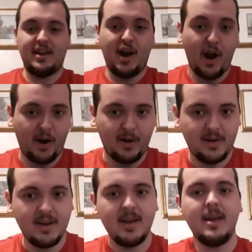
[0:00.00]
it
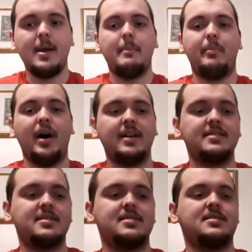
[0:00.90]
hard.
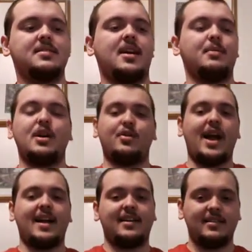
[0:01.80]
But I'm not
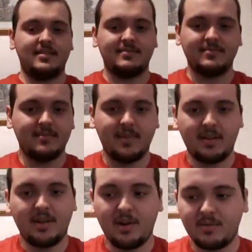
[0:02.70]
cracking,
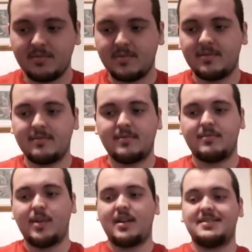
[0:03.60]

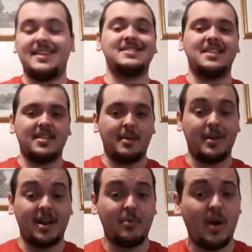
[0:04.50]
not dissing them
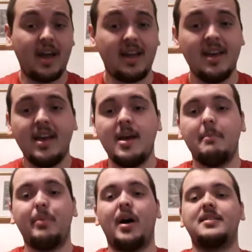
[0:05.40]
in any way,
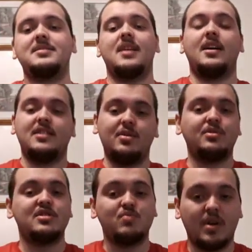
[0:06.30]
but I
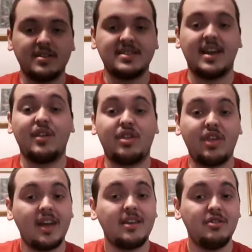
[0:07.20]
do just want to say
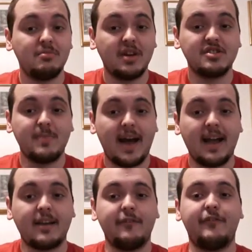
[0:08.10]
thank you,
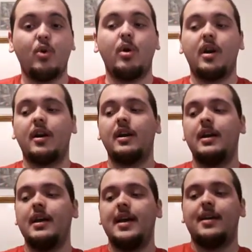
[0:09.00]
Munchpak, for
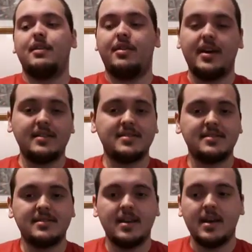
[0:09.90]

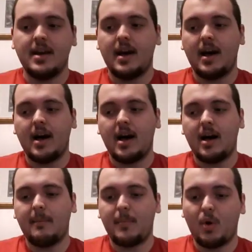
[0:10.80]
this.
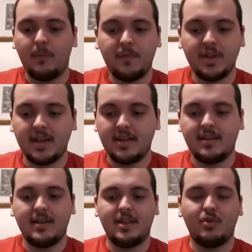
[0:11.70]
Hopefully
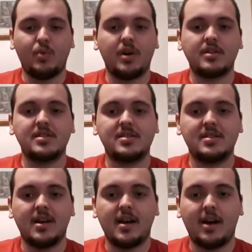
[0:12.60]
in the
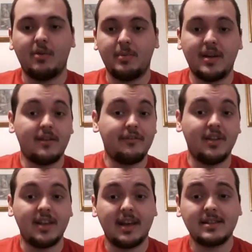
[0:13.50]
works I will be an
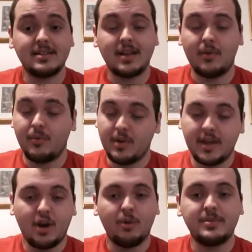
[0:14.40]
affiliate. I
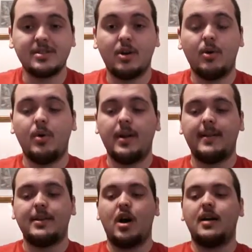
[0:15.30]
really hope so.
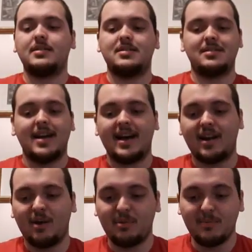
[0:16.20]
Not that
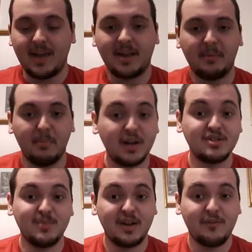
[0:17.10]
I'll be making
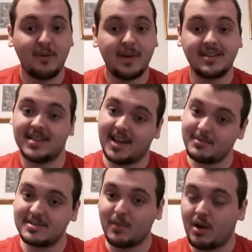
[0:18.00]
much money from it, because I am
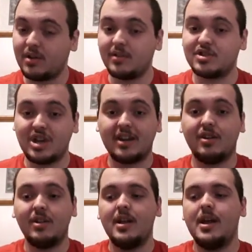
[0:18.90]
a small
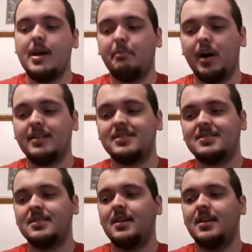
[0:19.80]
channel, but